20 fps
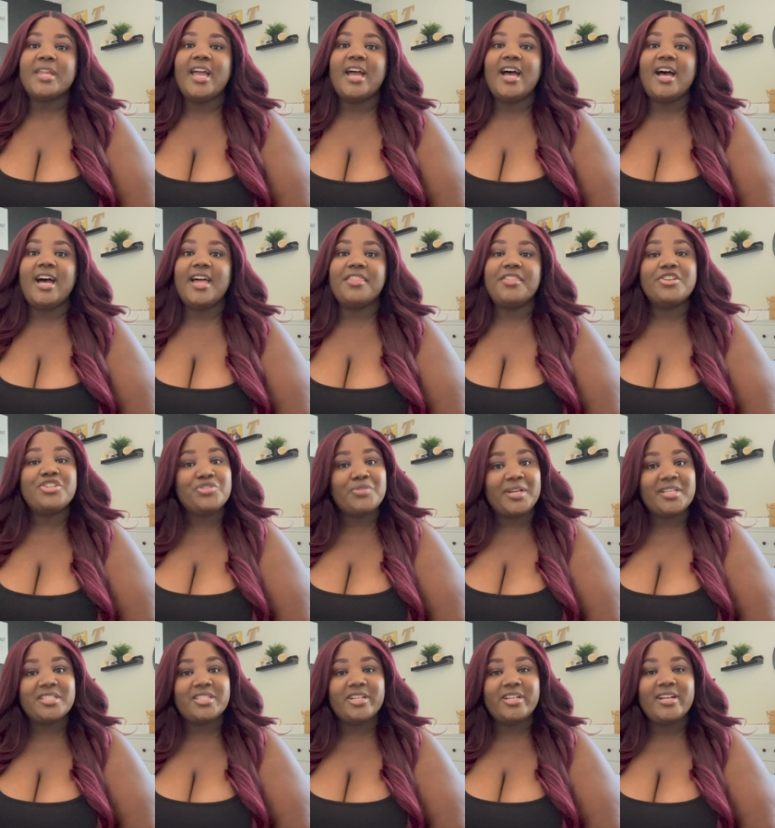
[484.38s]
uh, the
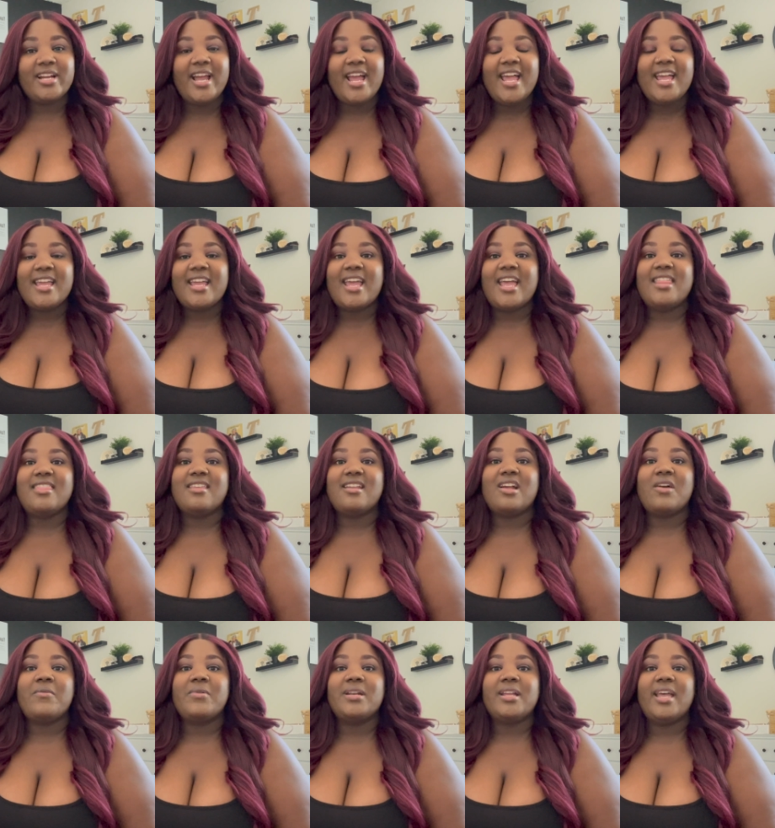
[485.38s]
dresser. And then
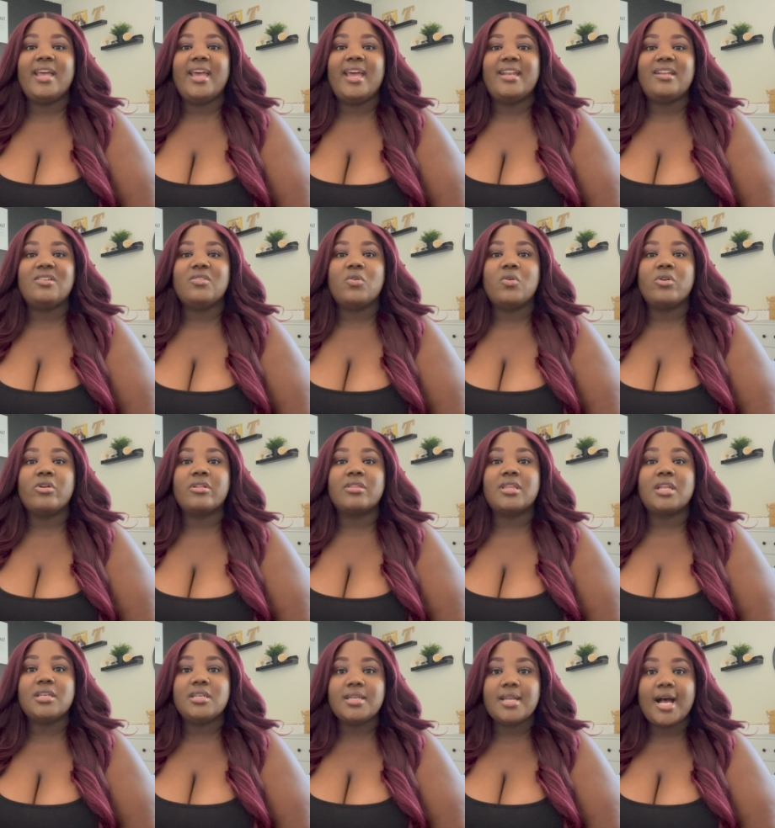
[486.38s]
I went ahead and ordered
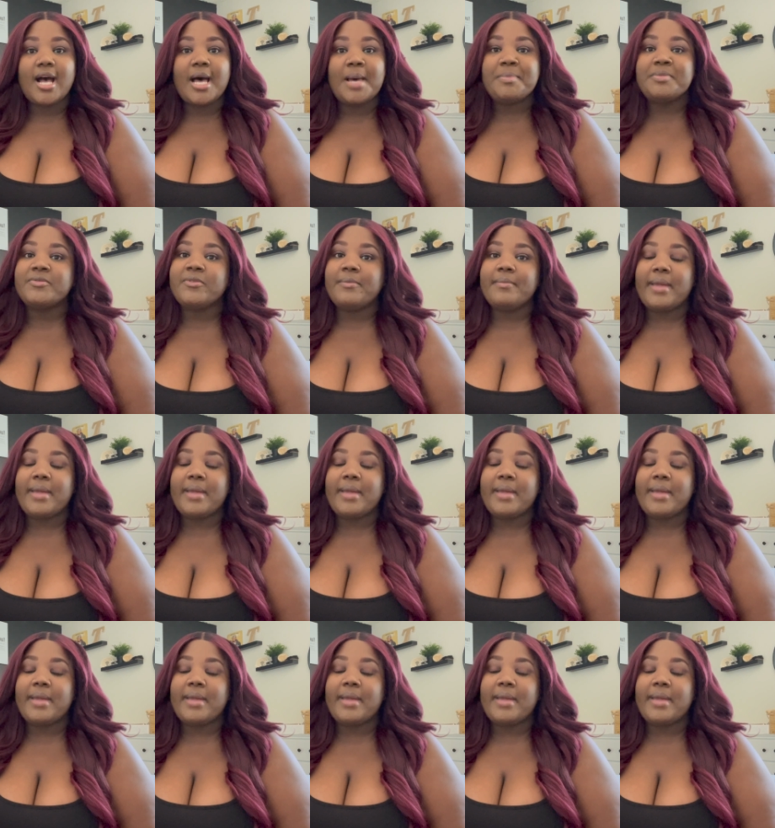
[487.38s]
the knobs from